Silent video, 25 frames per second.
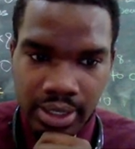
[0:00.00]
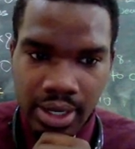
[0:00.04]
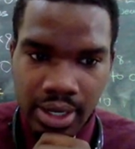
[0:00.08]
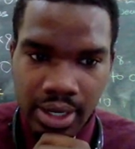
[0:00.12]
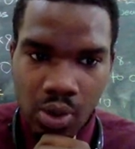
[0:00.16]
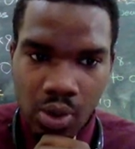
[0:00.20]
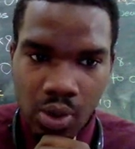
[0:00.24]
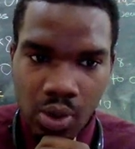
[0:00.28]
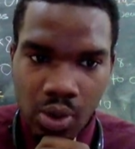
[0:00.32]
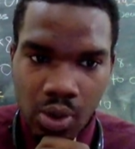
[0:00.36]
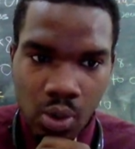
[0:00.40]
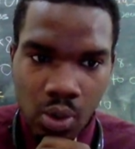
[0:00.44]

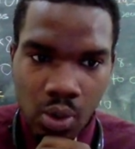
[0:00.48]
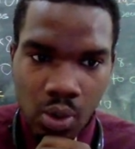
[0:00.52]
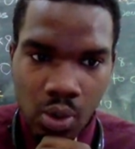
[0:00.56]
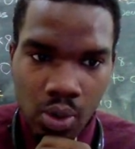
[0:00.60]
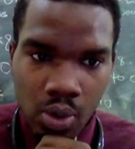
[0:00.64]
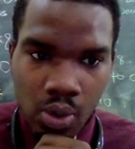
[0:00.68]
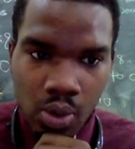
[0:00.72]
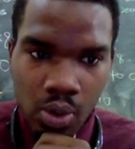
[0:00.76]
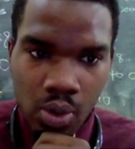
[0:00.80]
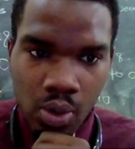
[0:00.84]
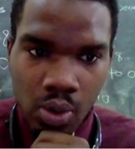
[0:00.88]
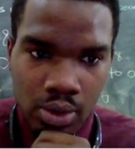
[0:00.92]

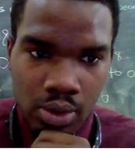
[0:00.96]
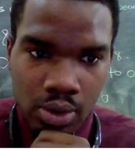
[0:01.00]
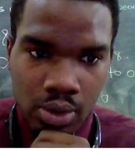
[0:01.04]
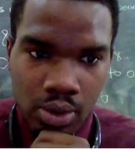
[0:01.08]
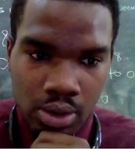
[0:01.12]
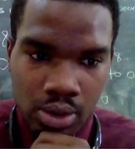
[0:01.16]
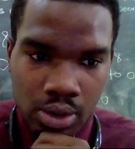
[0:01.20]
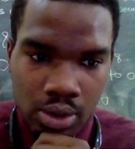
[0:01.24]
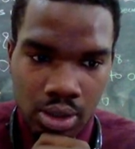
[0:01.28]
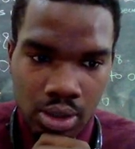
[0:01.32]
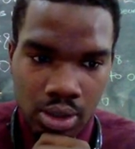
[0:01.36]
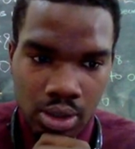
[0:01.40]
O
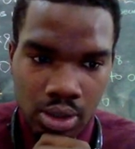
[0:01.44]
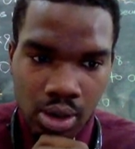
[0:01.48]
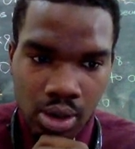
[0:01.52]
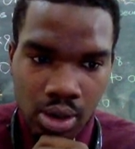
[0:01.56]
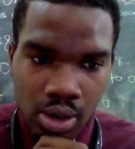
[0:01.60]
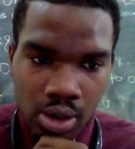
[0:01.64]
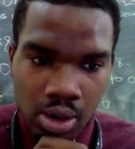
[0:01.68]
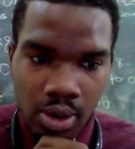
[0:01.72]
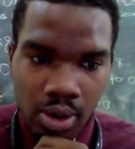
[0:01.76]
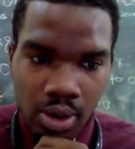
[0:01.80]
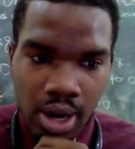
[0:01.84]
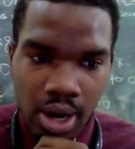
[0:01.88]
or
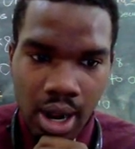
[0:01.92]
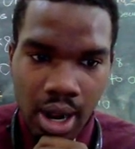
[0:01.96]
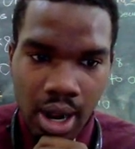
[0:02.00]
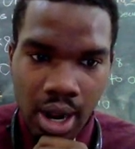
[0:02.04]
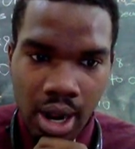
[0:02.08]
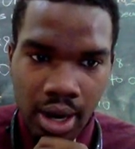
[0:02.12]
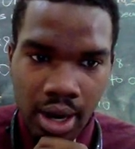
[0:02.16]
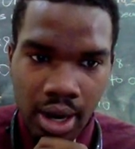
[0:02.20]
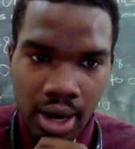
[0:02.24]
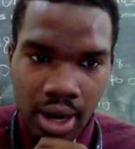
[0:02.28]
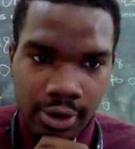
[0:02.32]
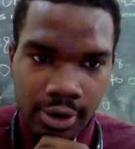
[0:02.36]

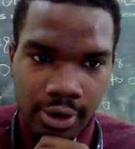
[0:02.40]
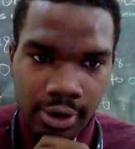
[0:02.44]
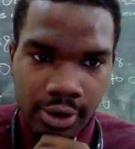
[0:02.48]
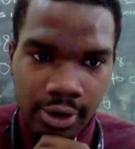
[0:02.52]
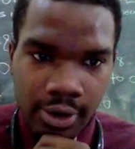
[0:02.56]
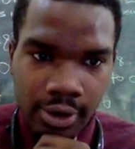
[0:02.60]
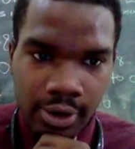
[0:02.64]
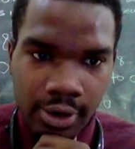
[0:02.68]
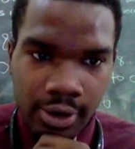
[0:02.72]
R?